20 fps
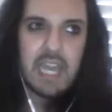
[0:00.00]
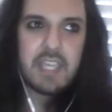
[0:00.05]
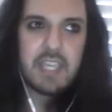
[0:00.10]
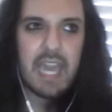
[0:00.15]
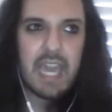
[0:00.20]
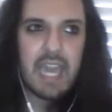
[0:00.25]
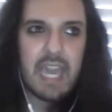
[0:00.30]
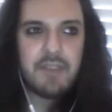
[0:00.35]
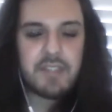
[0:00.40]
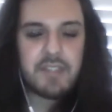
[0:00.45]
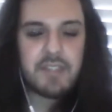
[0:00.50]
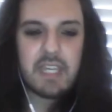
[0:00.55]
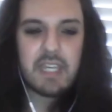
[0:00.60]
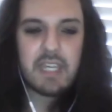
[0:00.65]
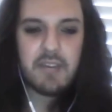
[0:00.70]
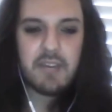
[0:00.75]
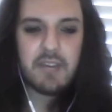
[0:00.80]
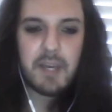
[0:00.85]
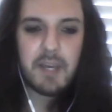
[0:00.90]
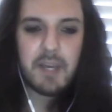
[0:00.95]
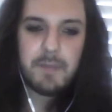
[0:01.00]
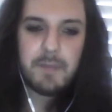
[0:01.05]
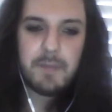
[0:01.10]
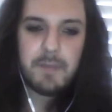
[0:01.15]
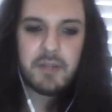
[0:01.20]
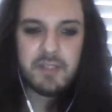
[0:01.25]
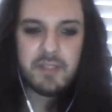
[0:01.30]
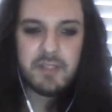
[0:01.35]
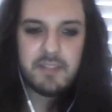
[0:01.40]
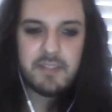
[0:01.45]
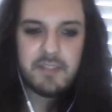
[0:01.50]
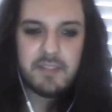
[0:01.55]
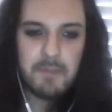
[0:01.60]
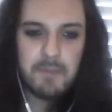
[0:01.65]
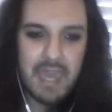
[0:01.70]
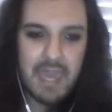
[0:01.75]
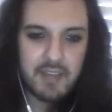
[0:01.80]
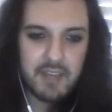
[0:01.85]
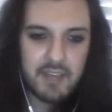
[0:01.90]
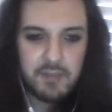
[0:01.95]
and you have to kind of like build these
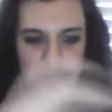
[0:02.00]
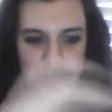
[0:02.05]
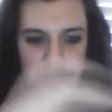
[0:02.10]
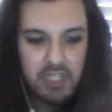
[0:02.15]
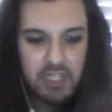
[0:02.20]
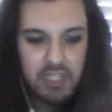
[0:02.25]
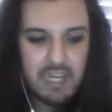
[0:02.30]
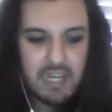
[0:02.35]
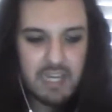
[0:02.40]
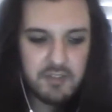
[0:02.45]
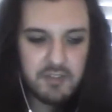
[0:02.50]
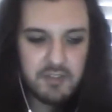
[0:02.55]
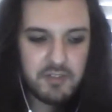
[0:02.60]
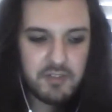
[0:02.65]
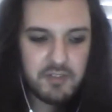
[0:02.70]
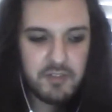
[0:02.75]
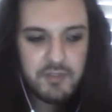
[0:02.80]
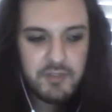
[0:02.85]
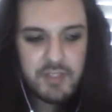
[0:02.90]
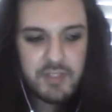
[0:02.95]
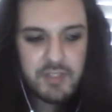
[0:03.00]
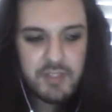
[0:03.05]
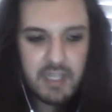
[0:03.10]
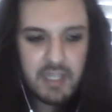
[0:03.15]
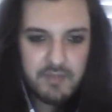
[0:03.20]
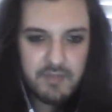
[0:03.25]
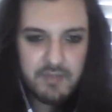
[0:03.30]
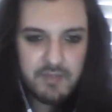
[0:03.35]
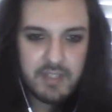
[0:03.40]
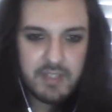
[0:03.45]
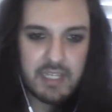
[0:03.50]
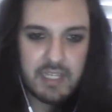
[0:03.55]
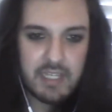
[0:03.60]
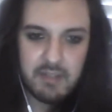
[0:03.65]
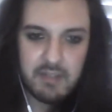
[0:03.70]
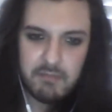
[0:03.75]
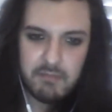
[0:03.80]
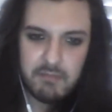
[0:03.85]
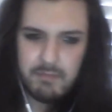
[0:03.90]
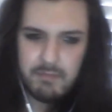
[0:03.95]
mechs which allow you to do stuff, and
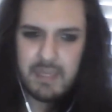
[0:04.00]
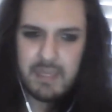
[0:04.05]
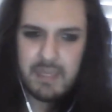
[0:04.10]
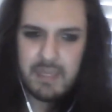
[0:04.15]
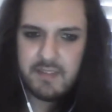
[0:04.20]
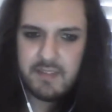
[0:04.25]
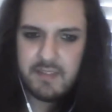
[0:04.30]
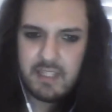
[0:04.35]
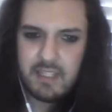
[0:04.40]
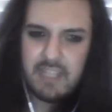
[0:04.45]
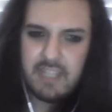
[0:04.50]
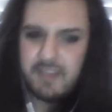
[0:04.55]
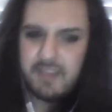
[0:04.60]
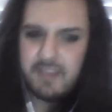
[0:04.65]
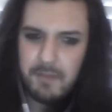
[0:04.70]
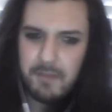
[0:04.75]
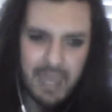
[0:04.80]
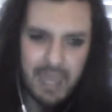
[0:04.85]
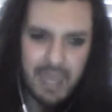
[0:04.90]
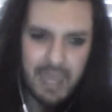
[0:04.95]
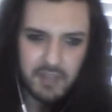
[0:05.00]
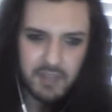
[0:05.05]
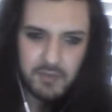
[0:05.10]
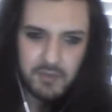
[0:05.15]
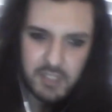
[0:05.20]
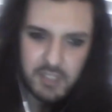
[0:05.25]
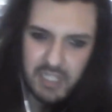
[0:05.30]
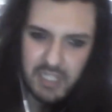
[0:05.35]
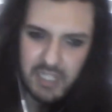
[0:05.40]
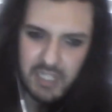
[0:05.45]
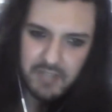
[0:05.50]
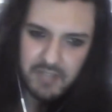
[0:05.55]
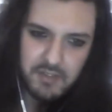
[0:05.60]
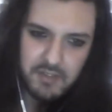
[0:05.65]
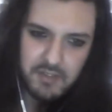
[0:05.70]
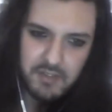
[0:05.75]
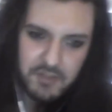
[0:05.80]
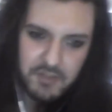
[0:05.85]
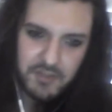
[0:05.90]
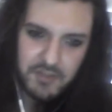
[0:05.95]
then basically it's the mechs which allow you
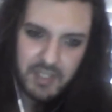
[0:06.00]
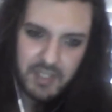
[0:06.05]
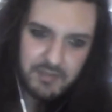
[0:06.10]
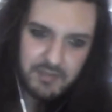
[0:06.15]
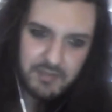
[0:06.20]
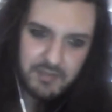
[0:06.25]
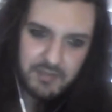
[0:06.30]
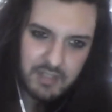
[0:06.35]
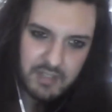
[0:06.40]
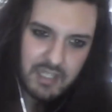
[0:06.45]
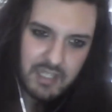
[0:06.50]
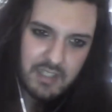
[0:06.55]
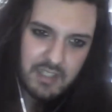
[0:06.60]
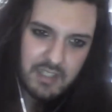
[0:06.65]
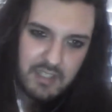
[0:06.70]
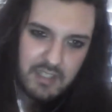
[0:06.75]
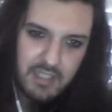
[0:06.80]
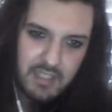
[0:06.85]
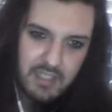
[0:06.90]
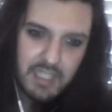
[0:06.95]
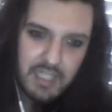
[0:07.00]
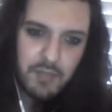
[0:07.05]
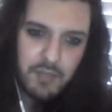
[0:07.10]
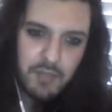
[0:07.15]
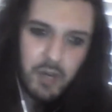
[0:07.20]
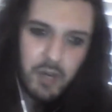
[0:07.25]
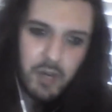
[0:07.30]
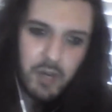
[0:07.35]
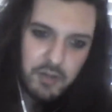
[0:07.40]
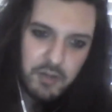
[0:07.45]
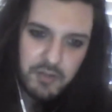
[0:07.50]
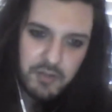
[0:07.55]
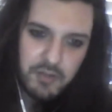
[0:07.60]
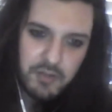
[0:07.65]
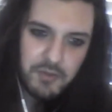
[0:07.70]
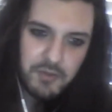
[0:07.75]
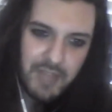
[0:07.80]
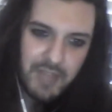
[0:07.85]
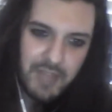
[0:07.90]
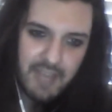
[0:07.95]
to do stuff and like in the world and
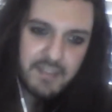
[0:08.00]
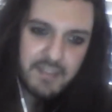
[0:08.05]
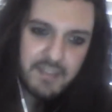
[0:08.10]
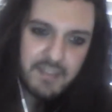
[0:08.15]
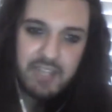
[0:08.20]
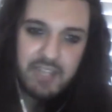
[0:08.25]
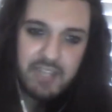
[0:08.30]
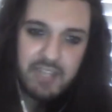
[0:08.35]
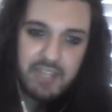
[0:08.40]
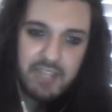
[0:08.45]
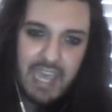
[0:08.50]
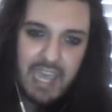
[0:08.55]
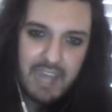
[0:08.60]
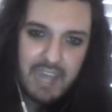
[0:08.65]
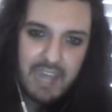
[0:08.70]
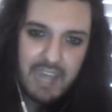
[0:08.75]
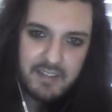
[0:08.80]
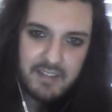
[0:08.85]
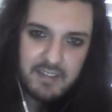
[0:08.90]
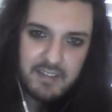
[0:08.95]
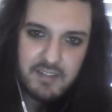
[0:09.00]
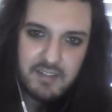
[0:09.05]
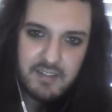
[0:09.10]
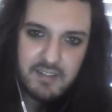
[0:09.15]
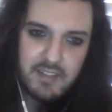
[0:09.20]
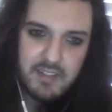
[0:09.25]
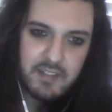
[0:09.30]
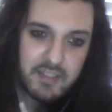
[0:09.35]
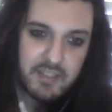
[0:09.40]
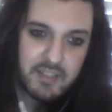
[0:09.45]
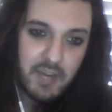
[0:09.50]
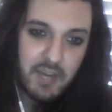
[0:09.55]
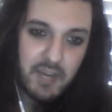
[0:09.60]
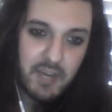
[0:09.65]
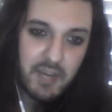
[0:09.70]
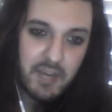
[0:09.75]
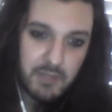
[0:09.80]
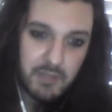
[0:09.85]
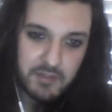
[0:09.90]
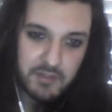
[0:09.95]
all that, instead of the character, because he's
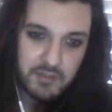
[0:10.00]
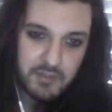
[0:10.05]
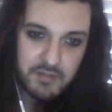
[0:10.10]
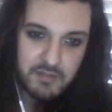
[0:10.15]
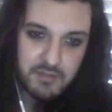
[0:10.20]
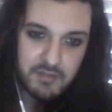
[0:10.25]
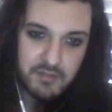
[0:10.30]
harmless.